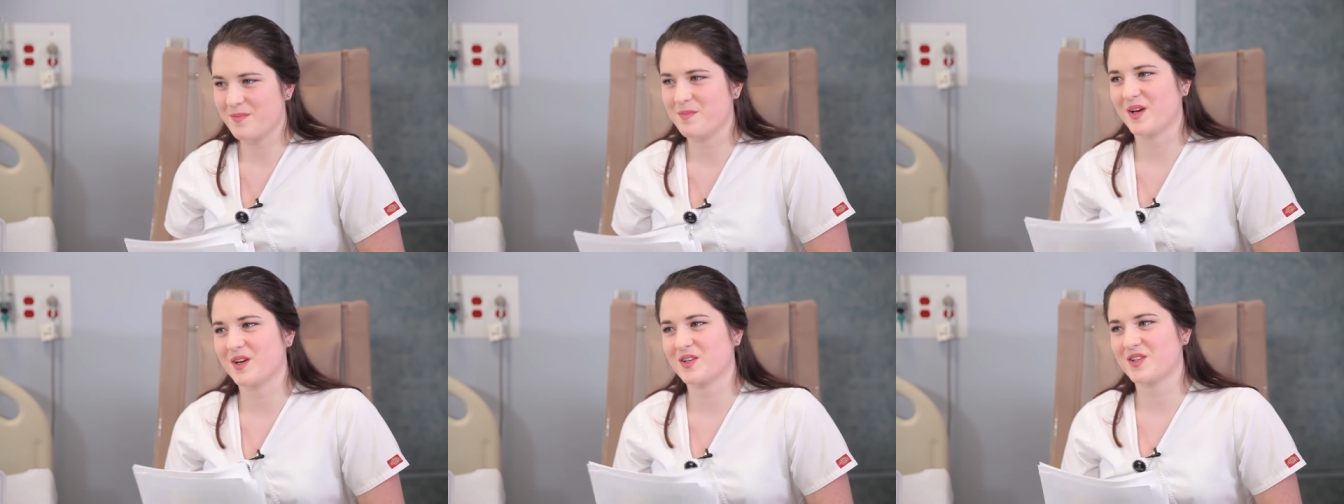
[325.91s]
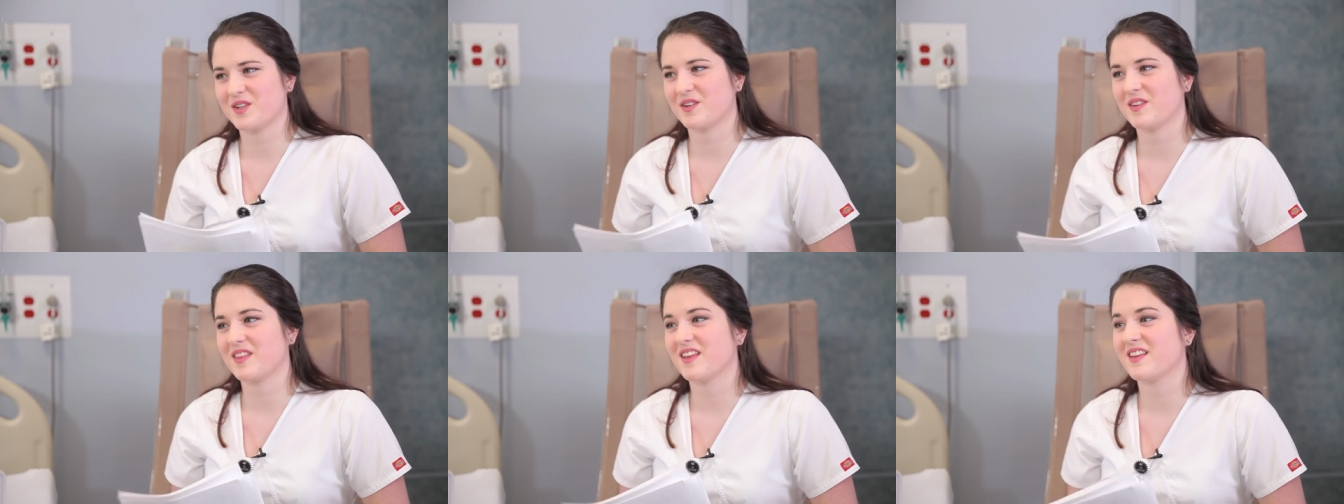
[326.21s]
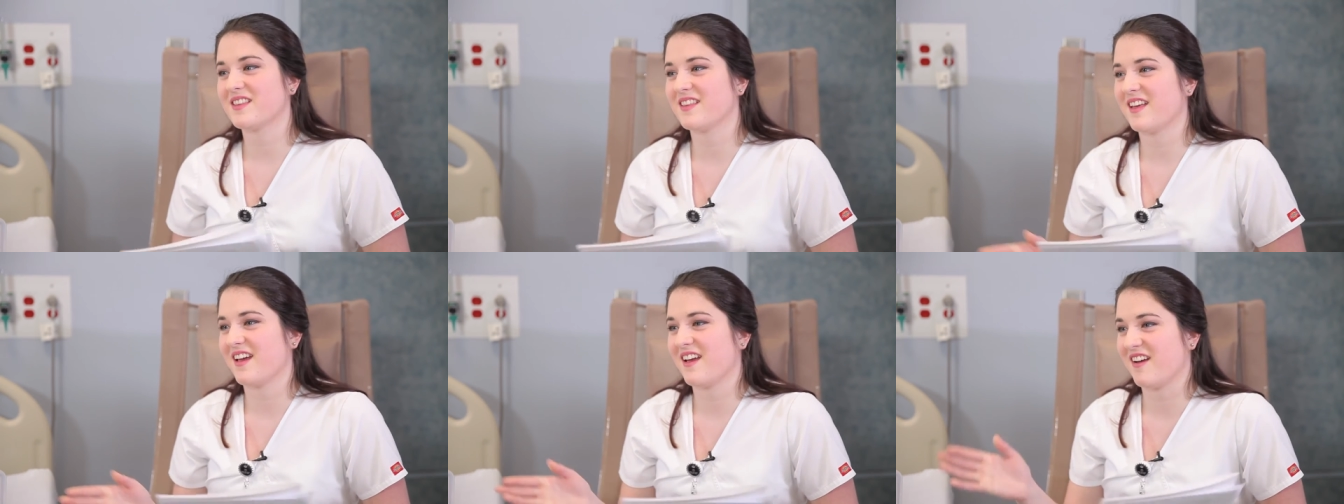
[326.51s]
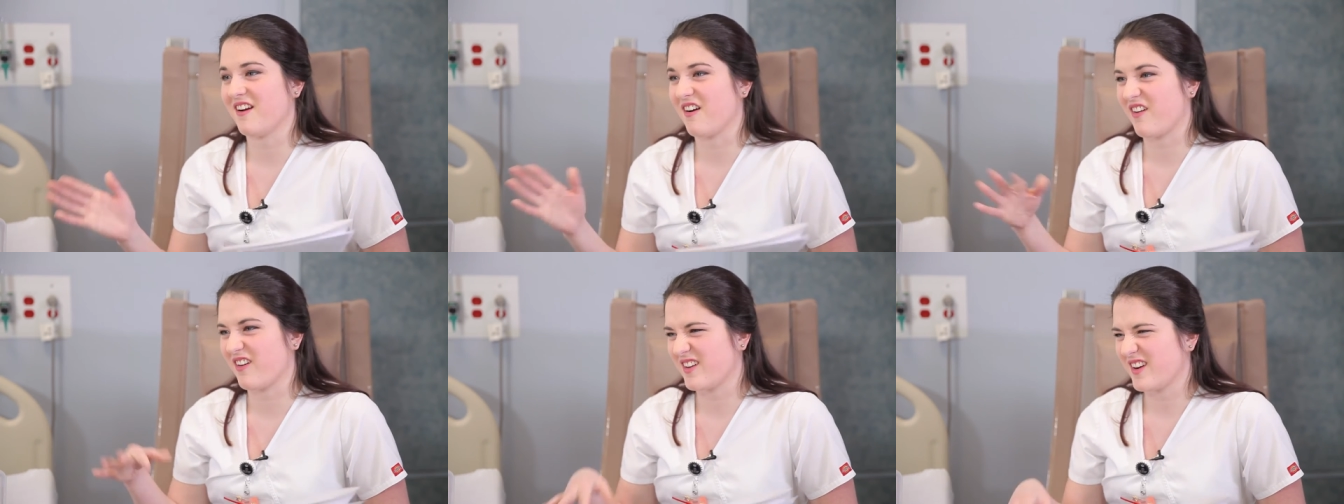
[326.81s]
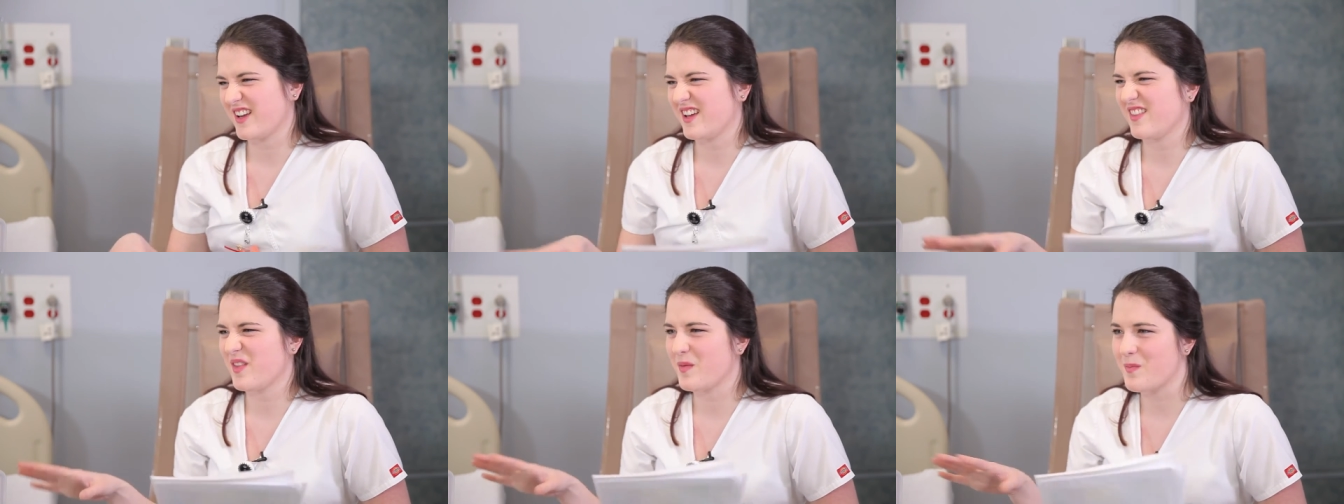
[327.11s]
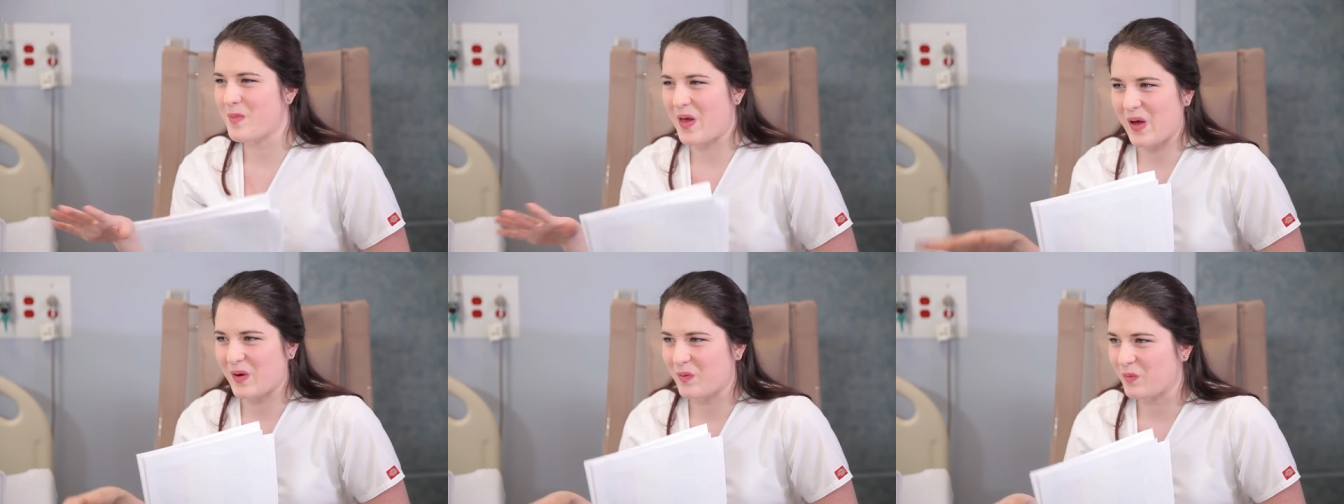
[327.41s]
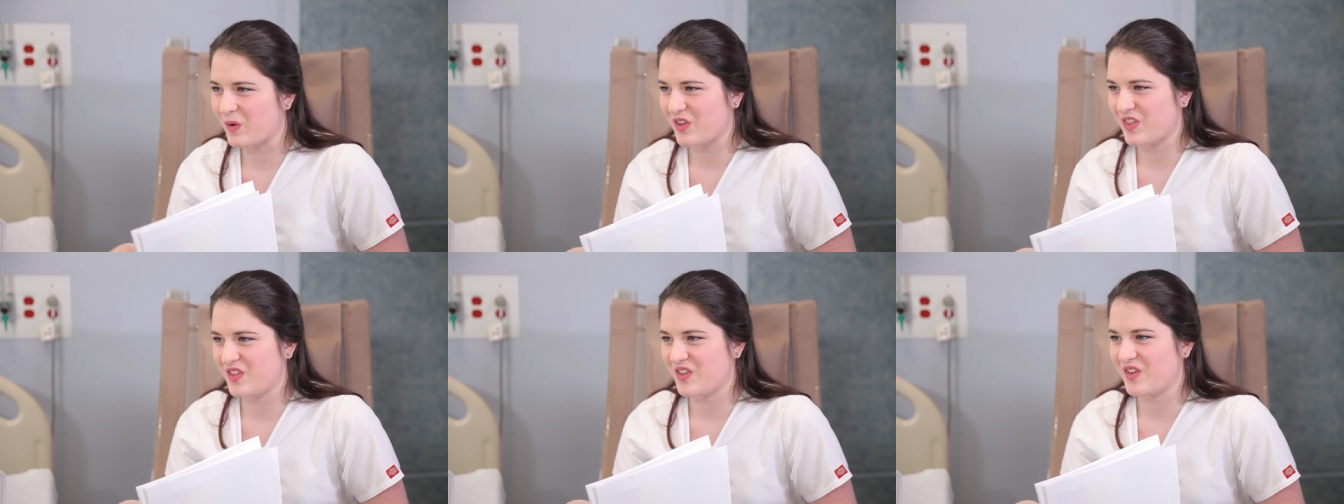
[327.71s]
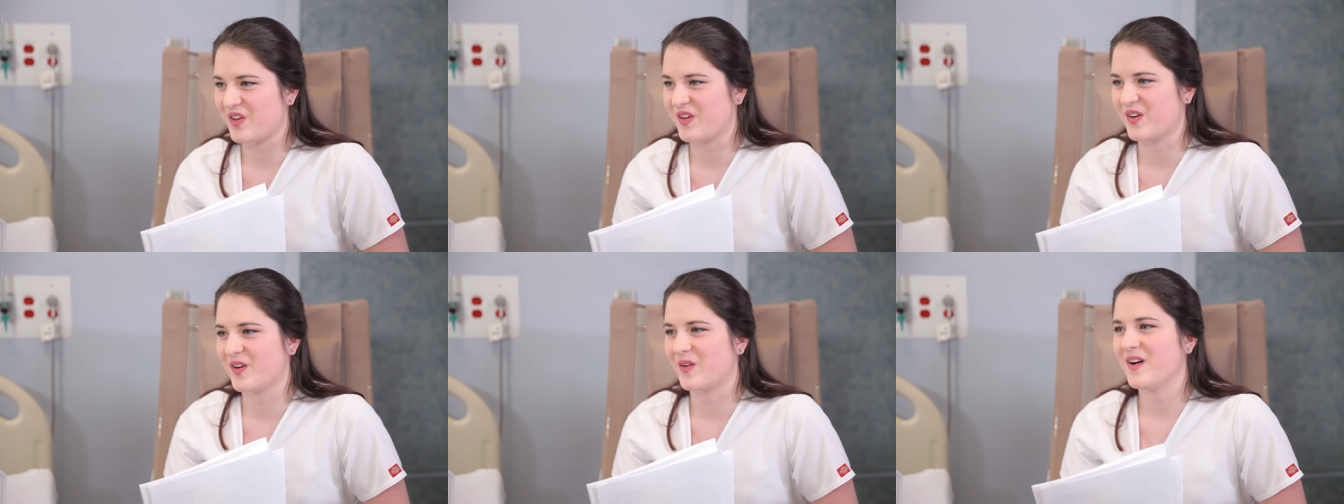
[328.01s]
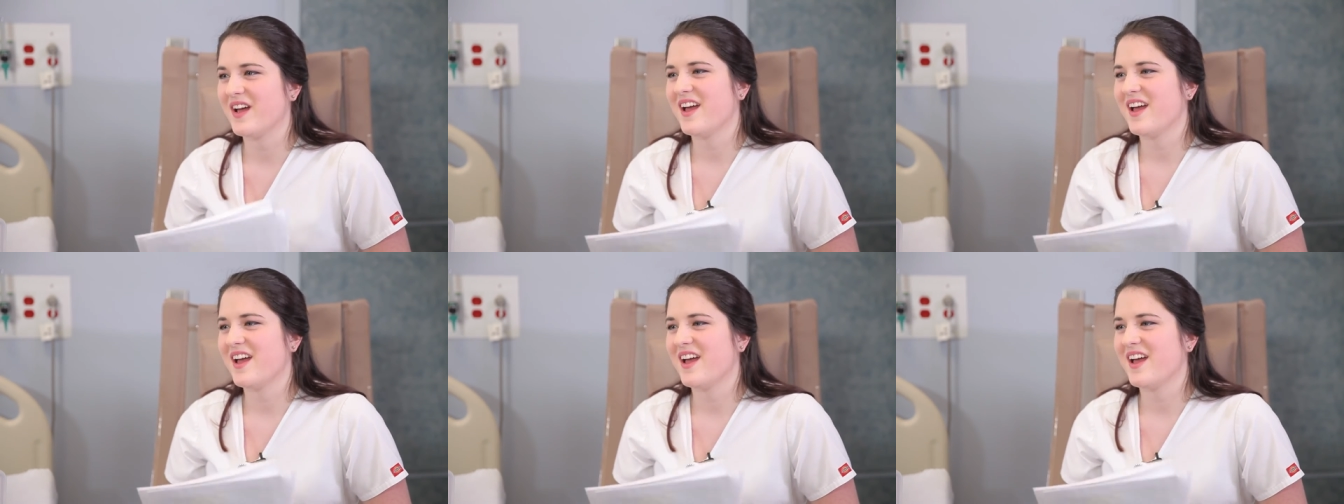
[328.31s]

make sure that they aren't in the bed with you